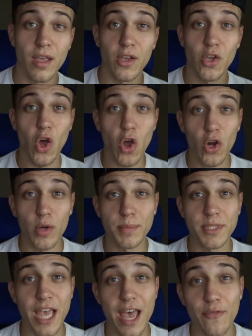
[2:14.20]

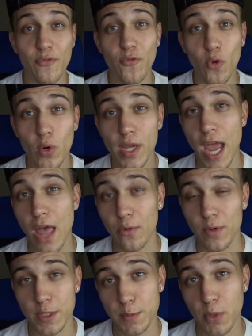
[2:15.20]
Carbs have 4
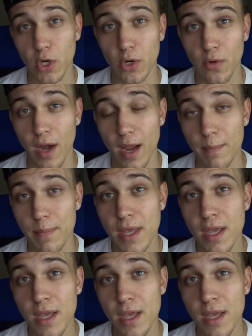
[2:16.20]
calories per gram.